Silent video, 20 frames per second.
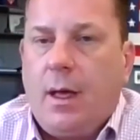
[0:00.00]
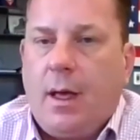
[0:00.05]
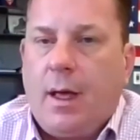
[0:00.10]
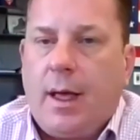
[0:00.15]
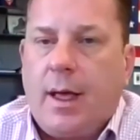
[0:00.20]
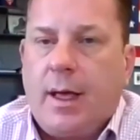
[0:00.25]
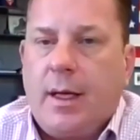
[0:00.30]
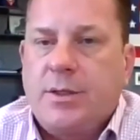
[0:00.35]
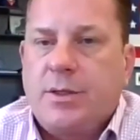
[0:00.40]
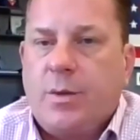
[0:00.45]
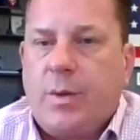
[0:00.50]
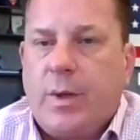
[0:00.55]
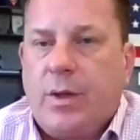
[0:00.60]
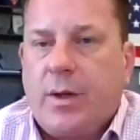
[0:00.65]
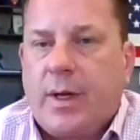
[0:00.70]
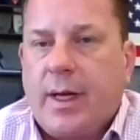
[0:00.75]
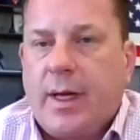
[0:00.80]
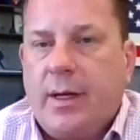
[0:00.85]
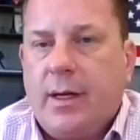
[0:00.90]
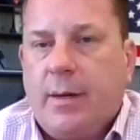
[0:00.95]
And so we
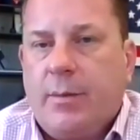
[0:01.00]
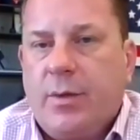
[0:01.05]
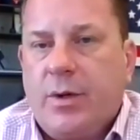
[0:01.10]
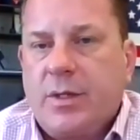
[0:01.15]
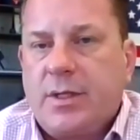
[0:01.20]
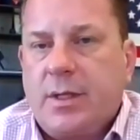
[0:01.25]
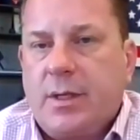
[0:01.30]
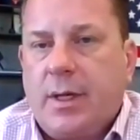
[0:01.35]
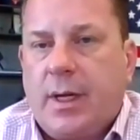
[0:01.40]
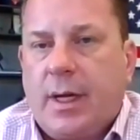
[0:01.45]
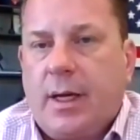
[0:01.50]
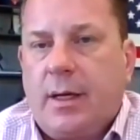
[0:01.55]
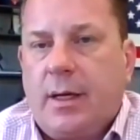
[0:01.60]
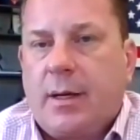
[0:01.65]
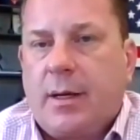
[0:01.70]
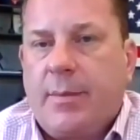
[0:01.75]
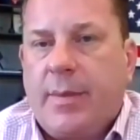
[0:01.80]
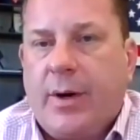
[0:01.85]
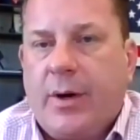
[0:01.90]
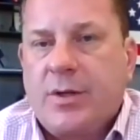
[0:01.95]
look at numbers in
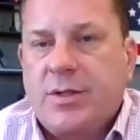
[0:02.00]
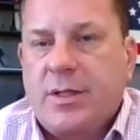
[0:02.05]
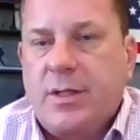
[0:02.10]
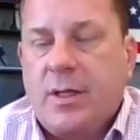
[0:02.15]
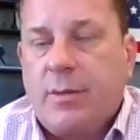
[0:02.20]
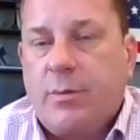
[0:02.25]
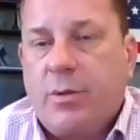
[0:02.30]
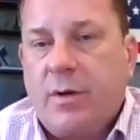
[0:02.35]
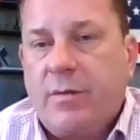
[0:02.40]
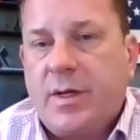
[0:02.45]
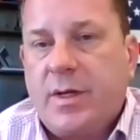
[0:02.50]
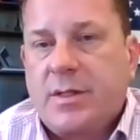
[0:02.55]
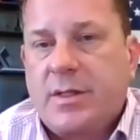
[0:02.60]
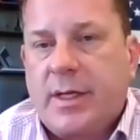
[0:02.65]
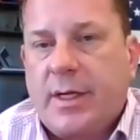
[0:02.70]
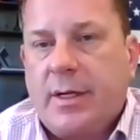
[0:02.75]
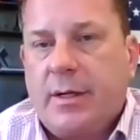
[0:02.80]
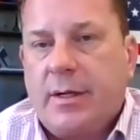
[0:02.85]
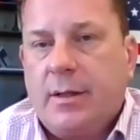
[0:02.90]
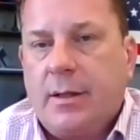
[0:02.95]
comparison to the
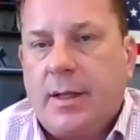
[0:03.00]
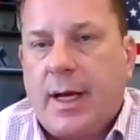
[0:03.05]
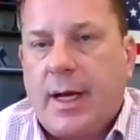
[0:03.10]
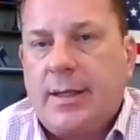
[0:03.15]
previous year